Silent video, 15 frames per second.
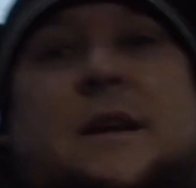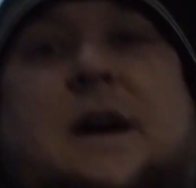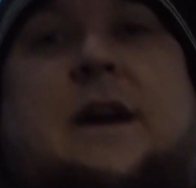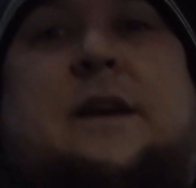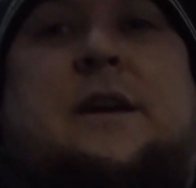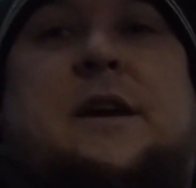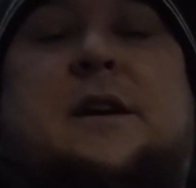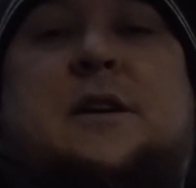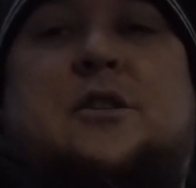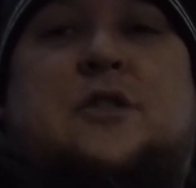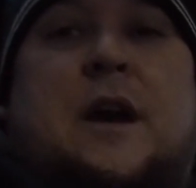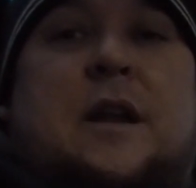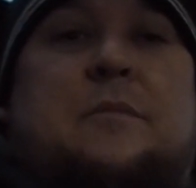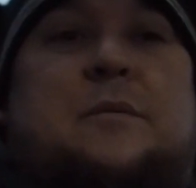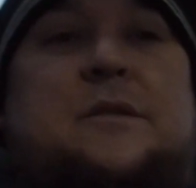I
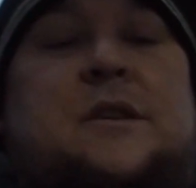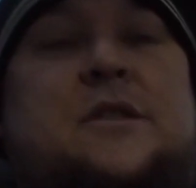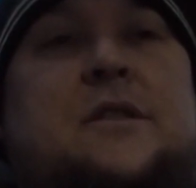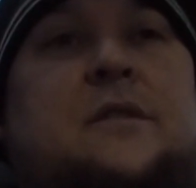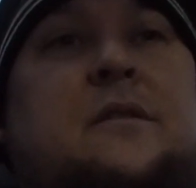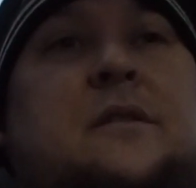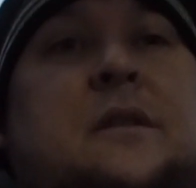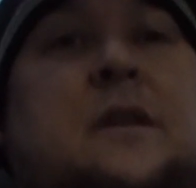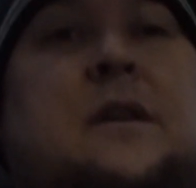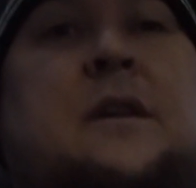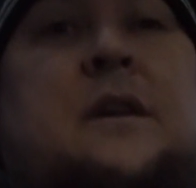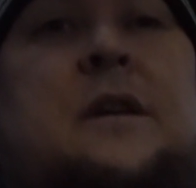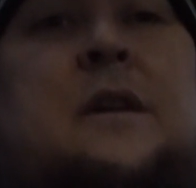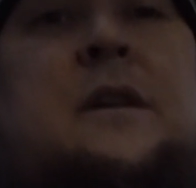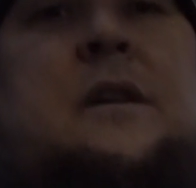try to position
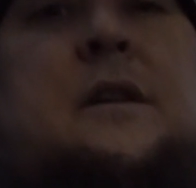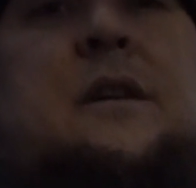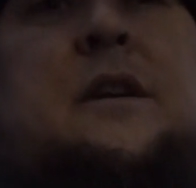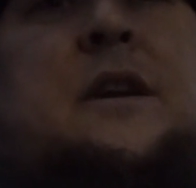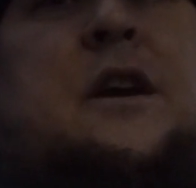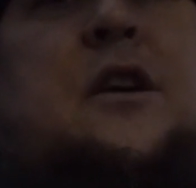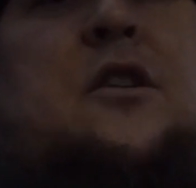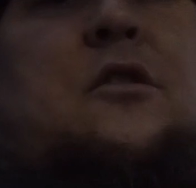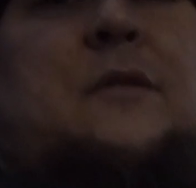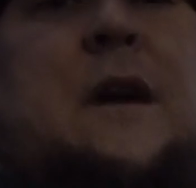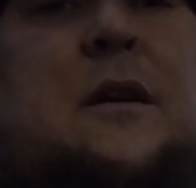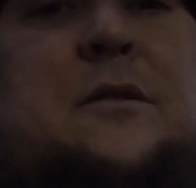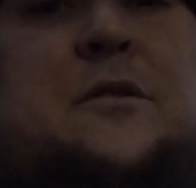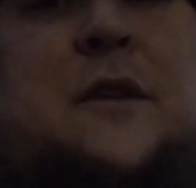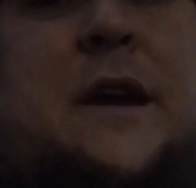gear
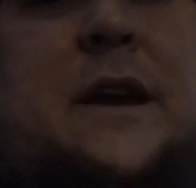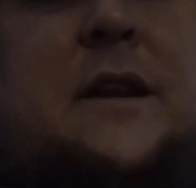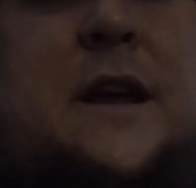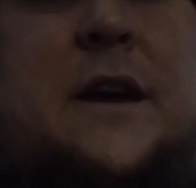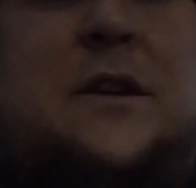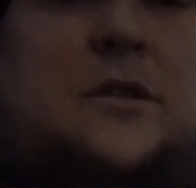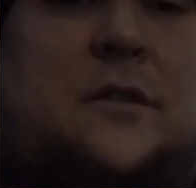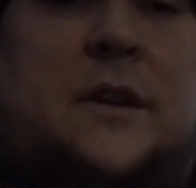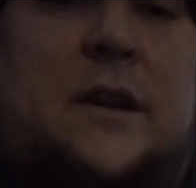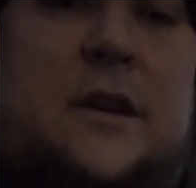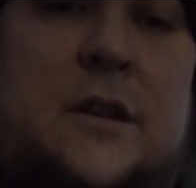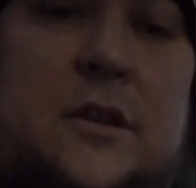around so I can actually